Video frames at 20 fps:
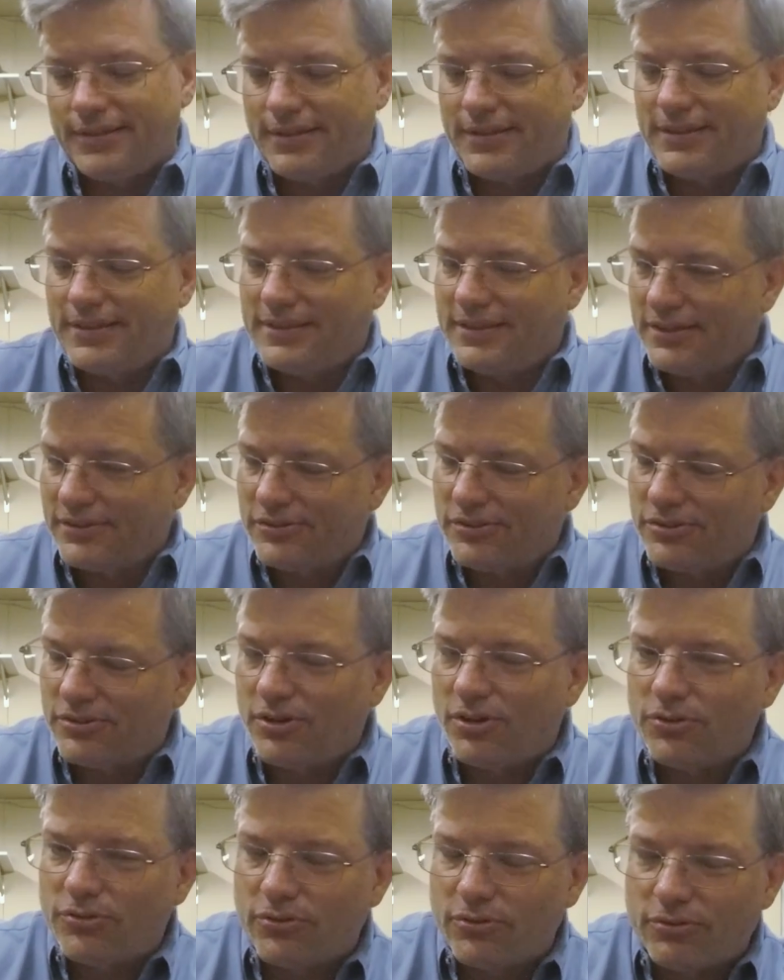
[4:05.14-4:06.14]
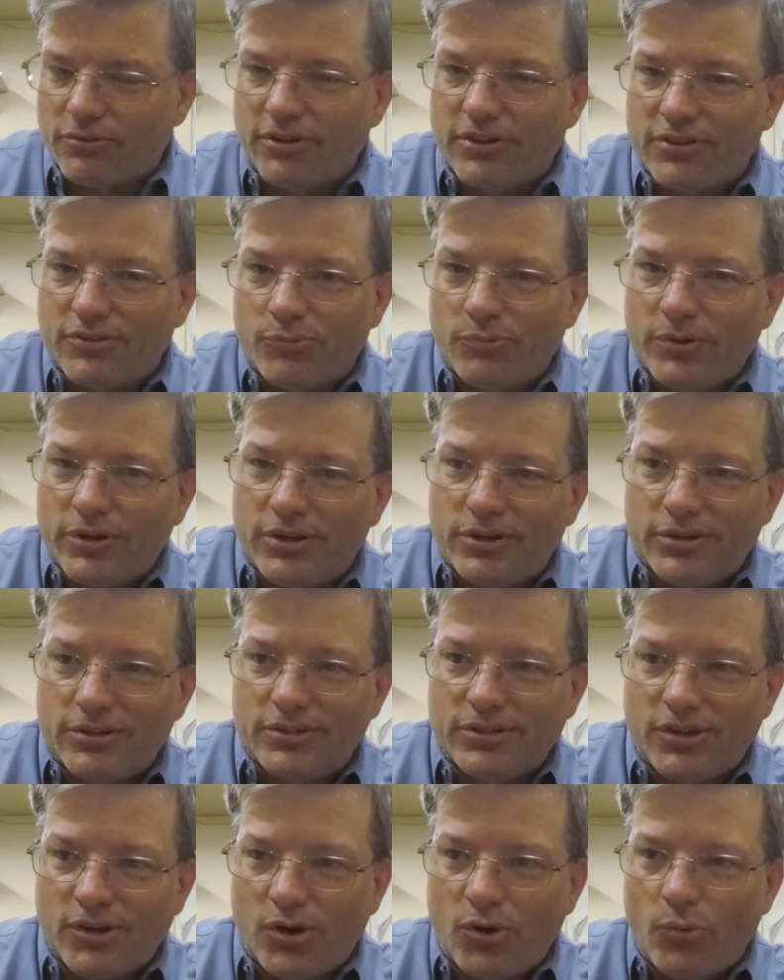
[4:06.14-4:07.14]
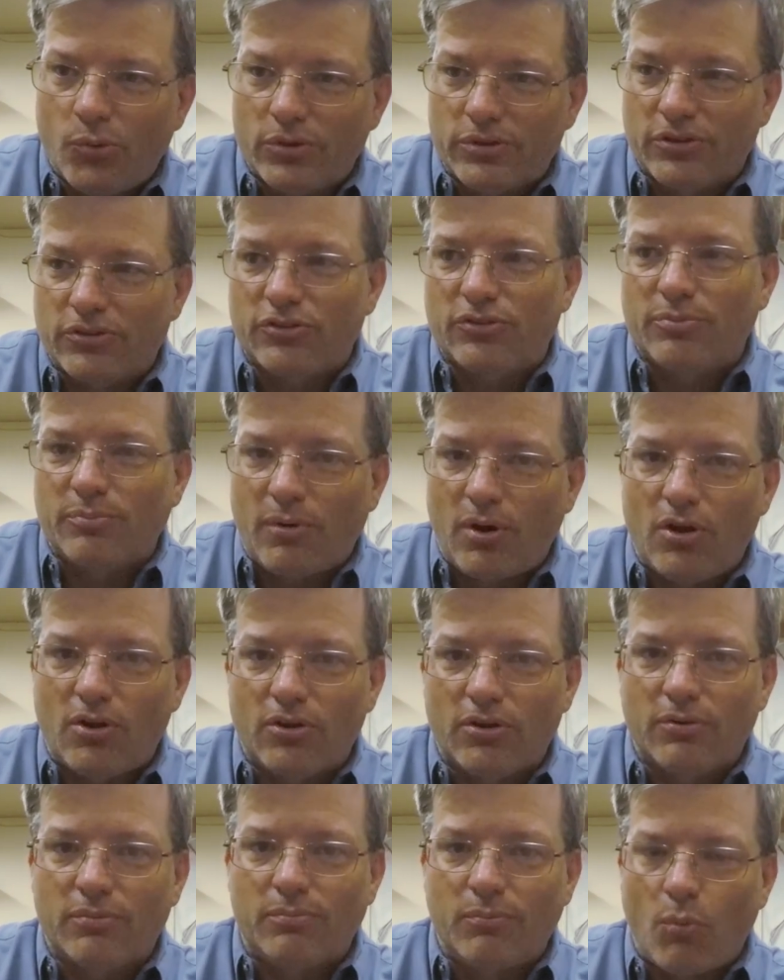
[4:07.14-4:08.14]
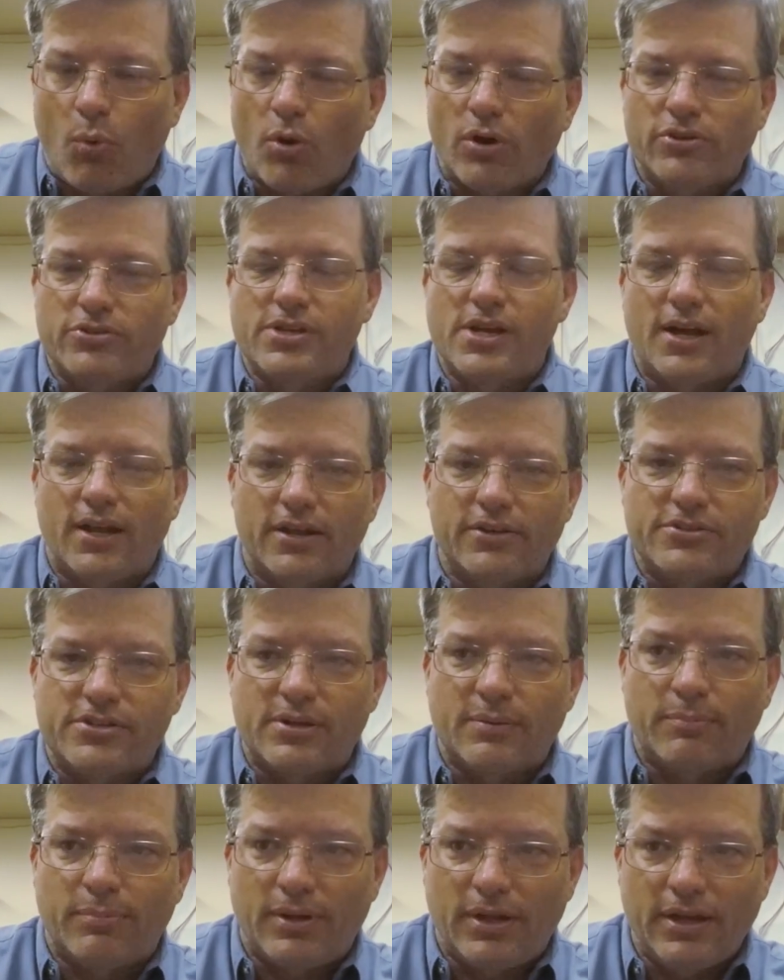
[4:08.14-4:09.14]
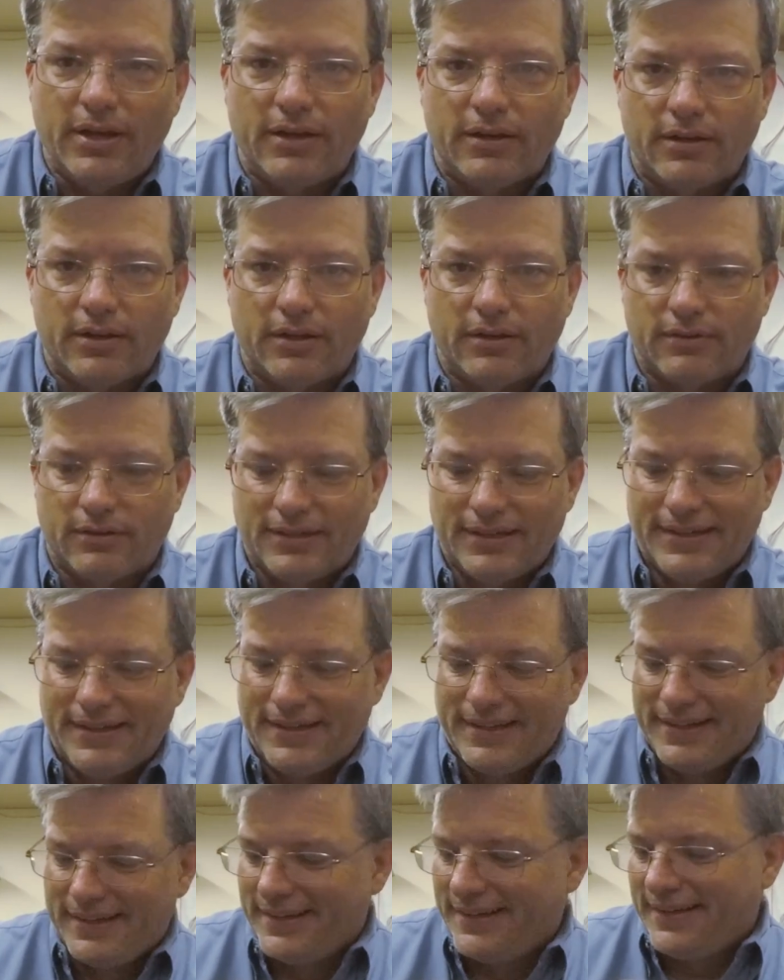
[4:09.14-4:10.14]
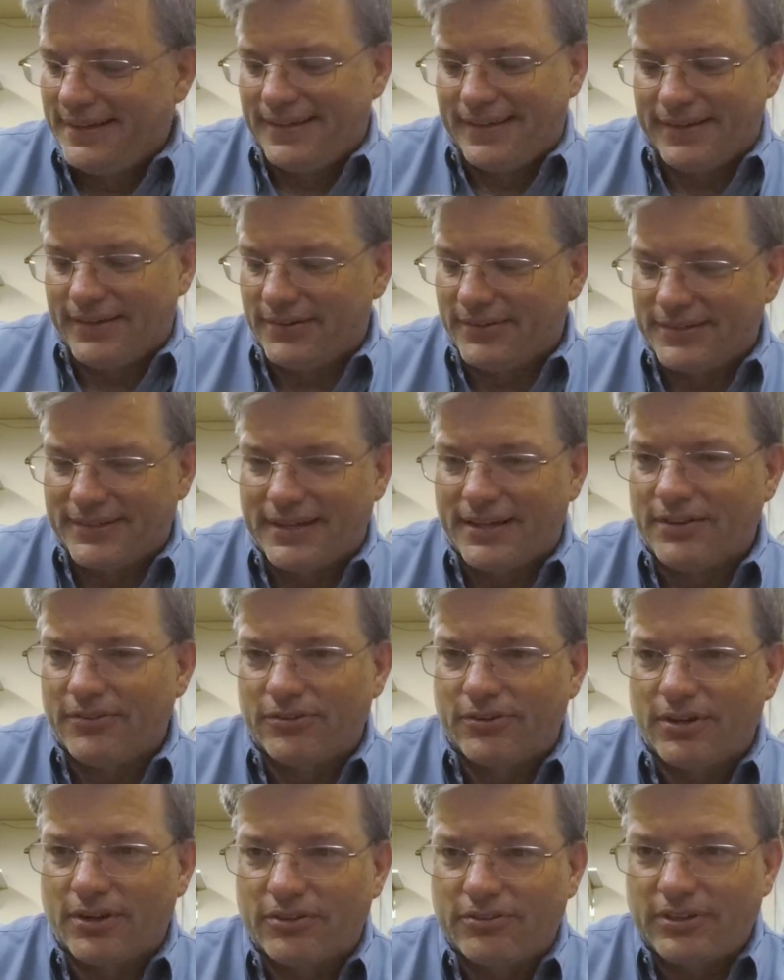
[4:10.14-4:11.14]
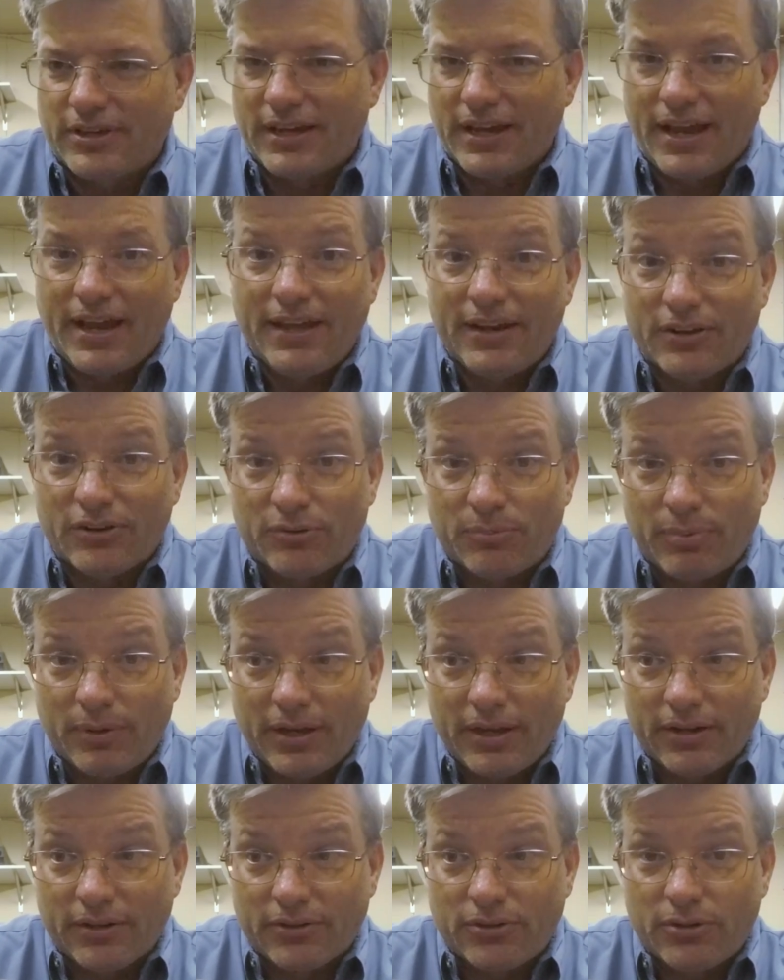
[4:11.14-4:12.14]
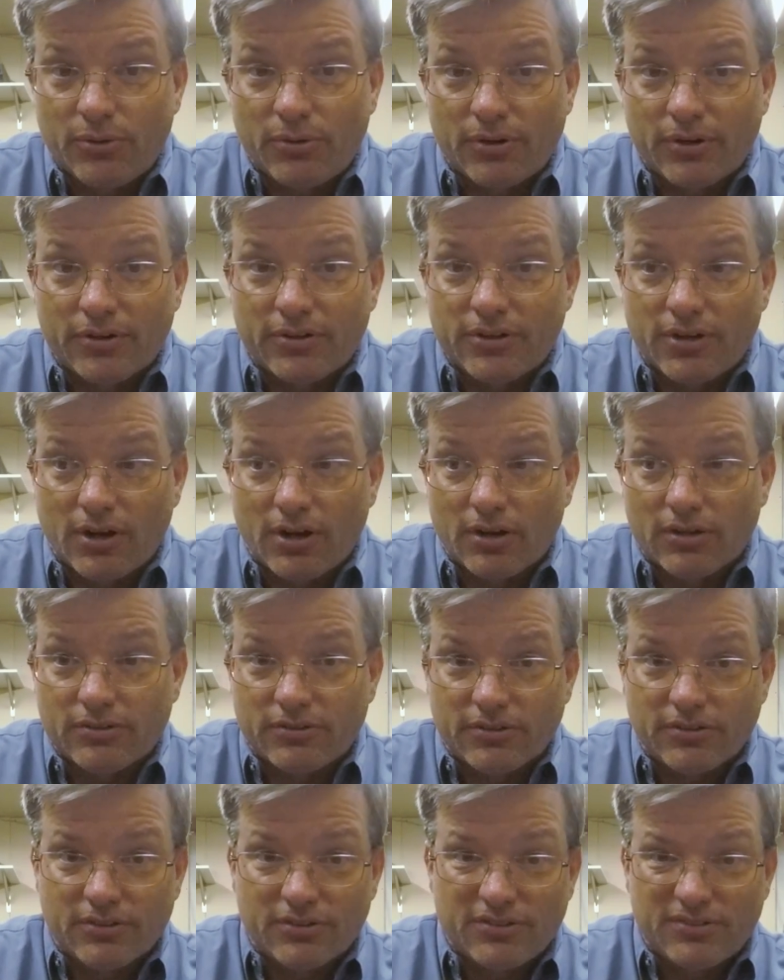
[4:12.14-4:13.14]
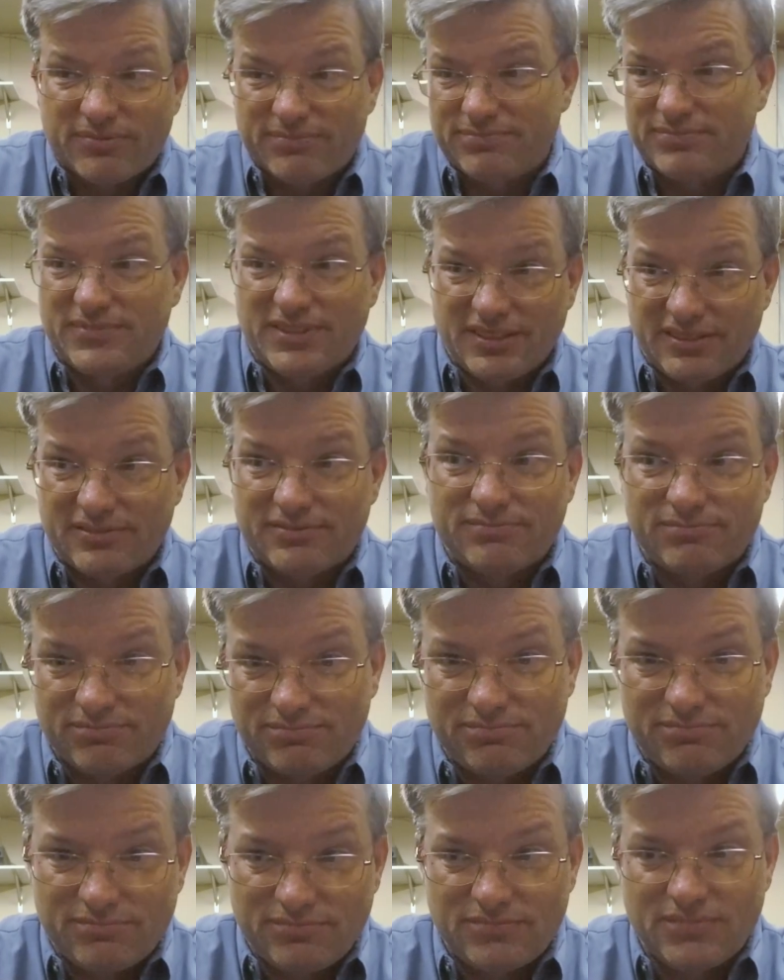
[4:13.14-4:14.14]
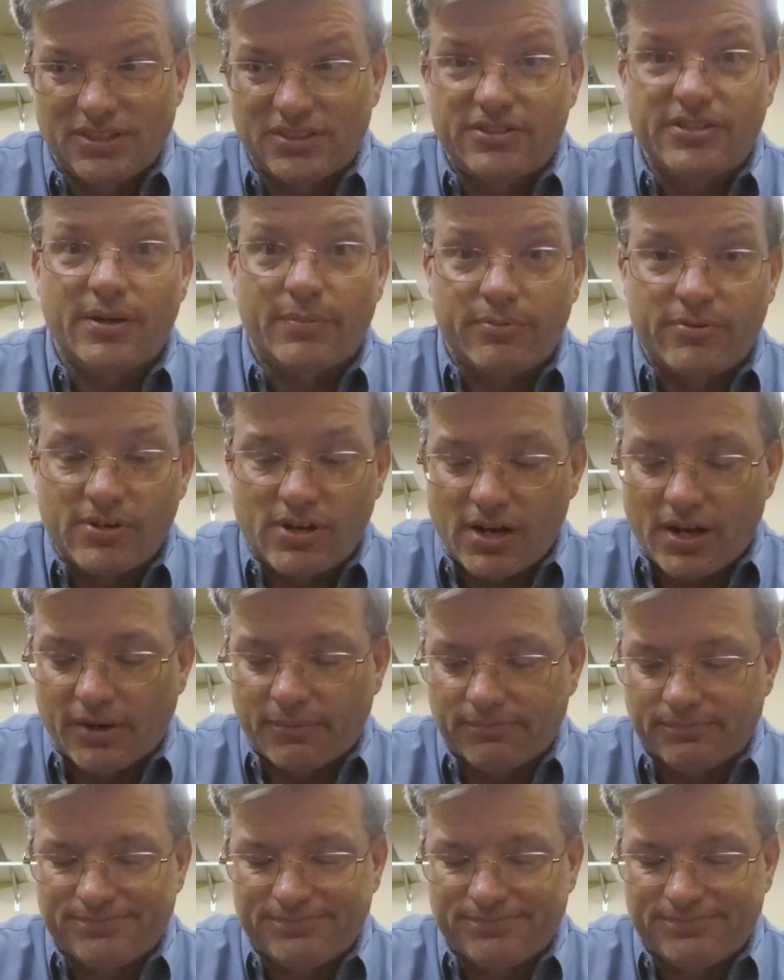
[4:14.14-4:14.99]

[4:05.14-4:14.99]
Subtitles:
this is also the reason we couldn't go with a smaller, more challenging plate. A guy's going to say 8-inch plate at 200 yards is a chip shot.